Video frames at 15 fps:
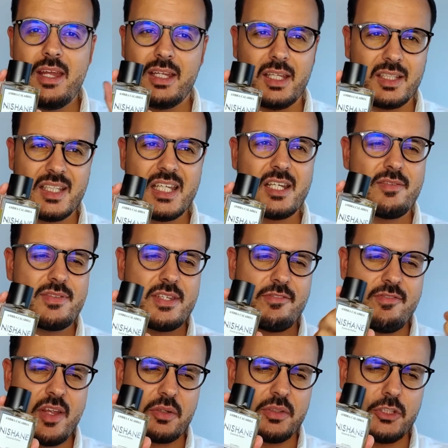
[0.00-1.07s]
It gives a
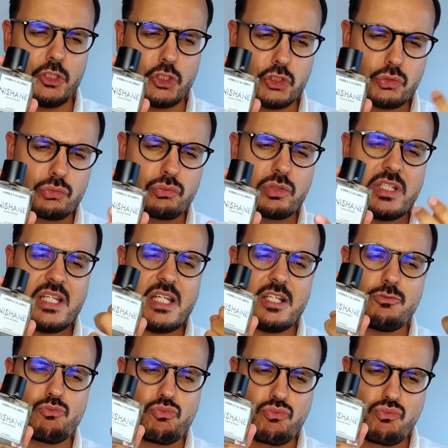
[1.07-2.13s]
very
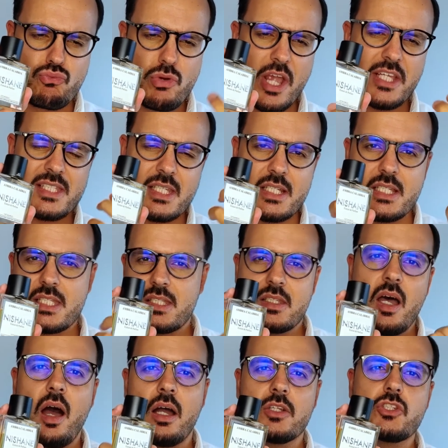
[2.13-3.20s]
green resinous
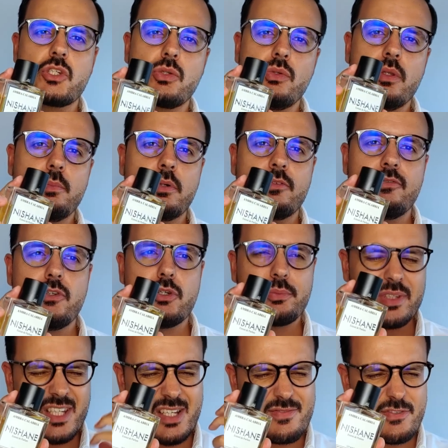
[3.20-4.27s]
touch to the
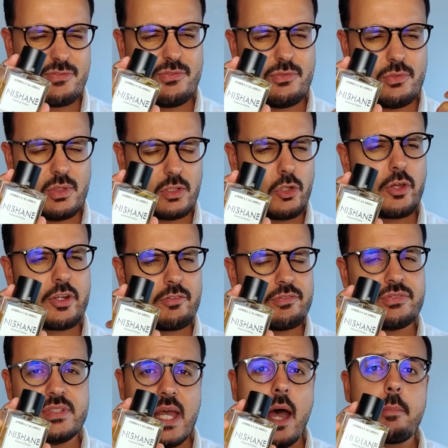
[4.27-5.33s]
perfume, gives a lot
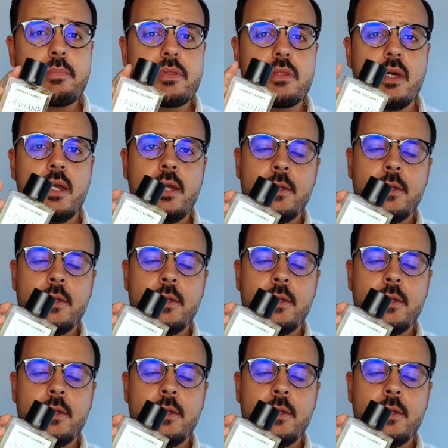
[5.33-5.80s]
of depth,